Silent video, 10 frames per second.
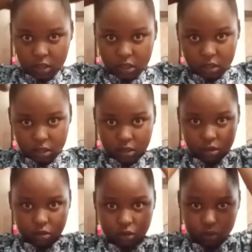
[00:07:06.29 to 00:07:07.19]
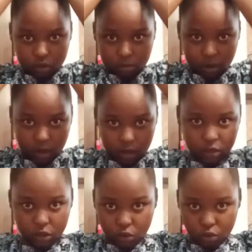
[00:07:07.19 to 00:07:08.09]
just use my
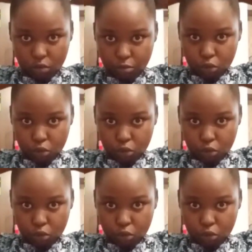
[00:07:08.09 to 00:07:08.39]
hands to